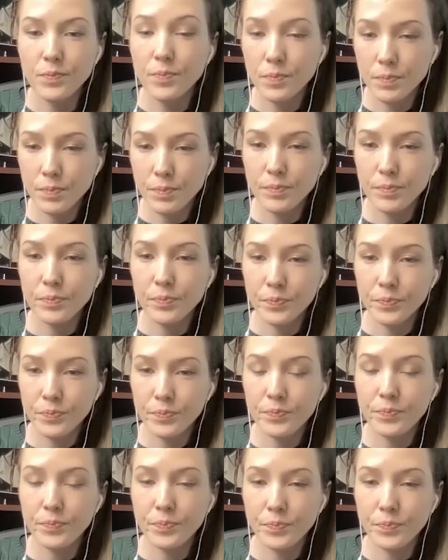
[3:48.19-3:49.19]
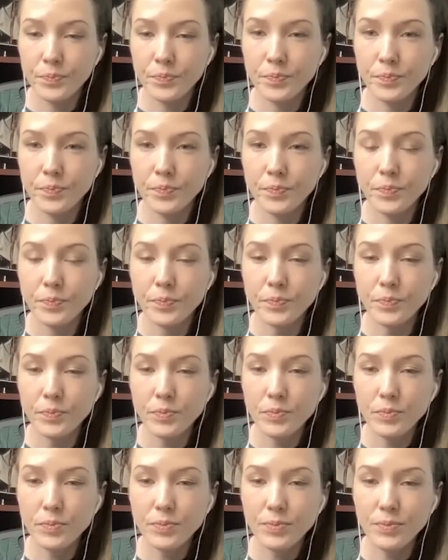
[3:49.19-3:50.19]

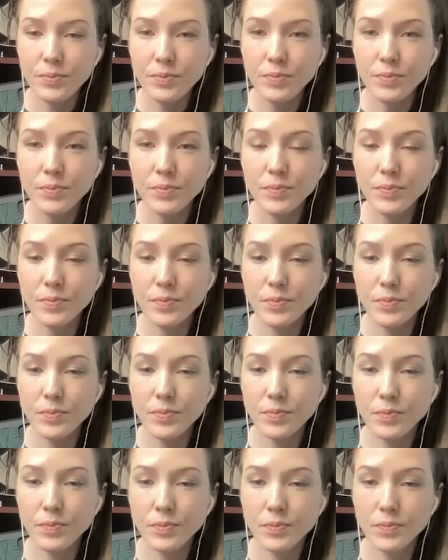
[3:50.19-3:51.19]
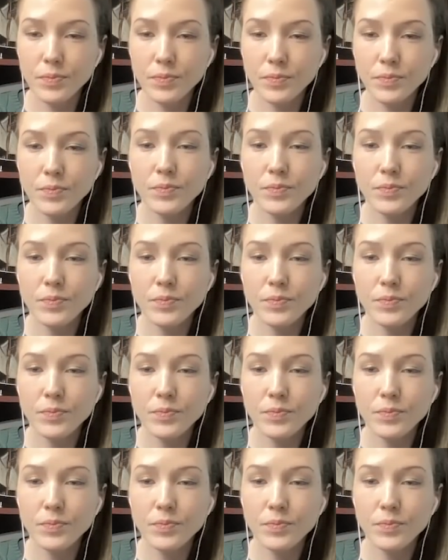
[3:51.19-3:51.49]
This person isn't speaking.